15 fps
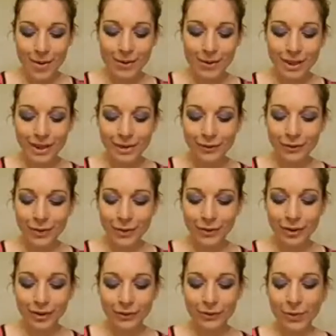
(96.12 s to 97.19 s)
Then you've got this
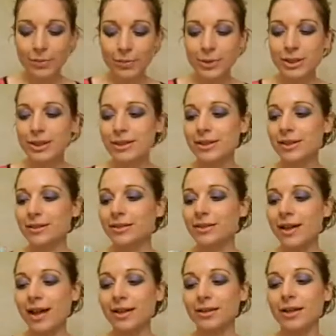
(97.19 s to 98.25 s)
one, which is
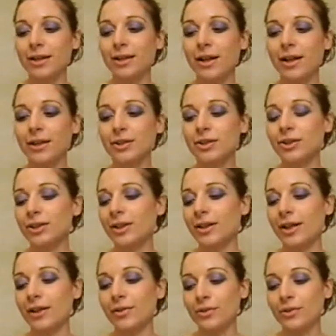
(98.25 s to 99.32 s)
exactly like
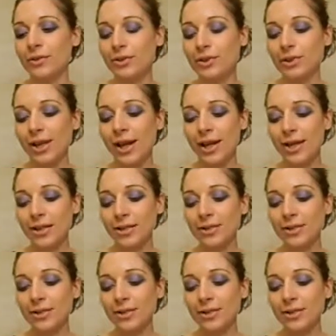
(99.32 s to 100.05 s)
Chanel's Jade,